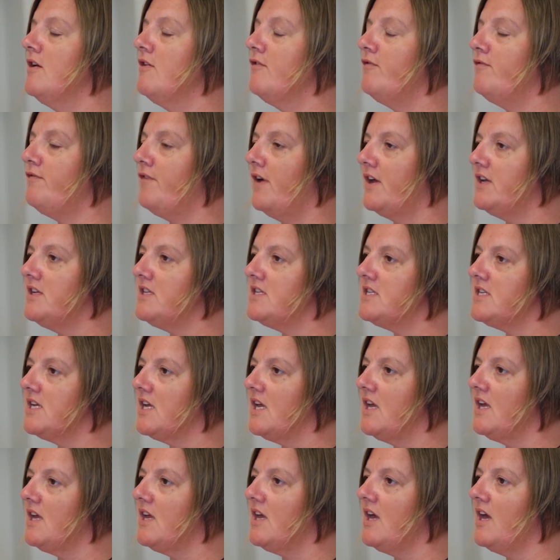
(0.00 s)

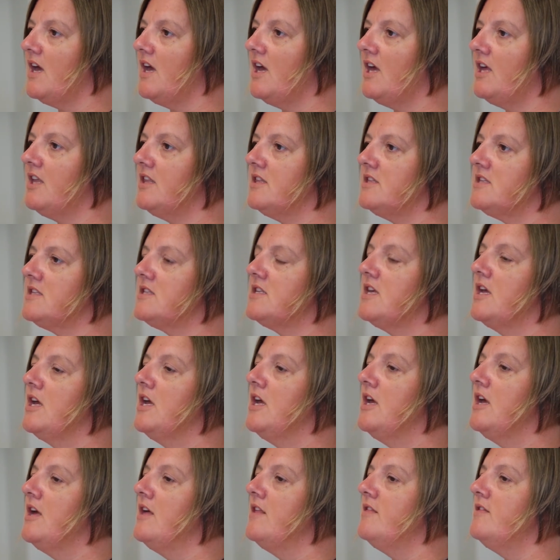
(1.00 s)
funding against.
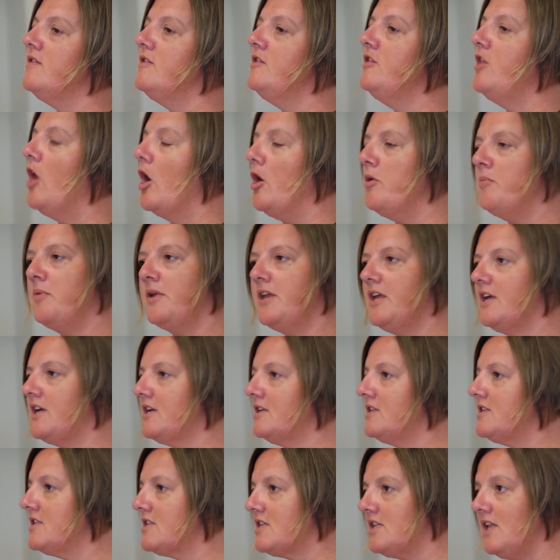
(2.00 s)
Nobody
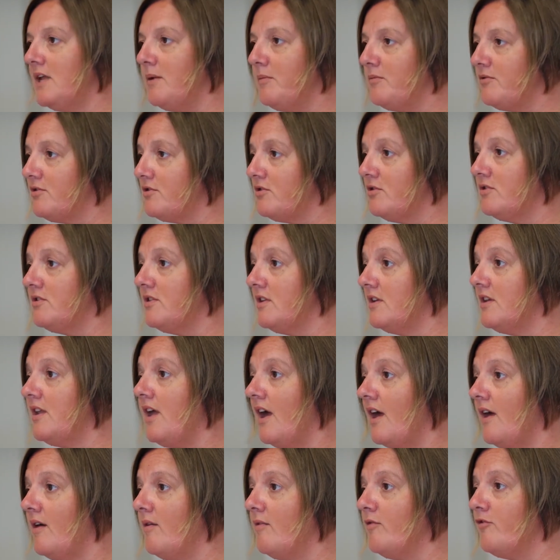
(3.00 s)
can slip through the
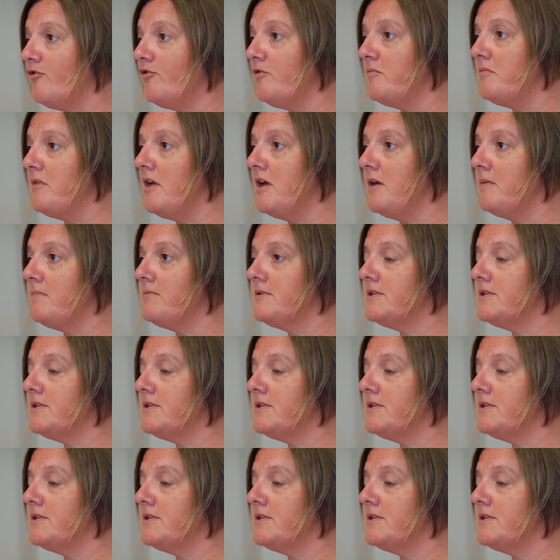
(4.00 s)
net from their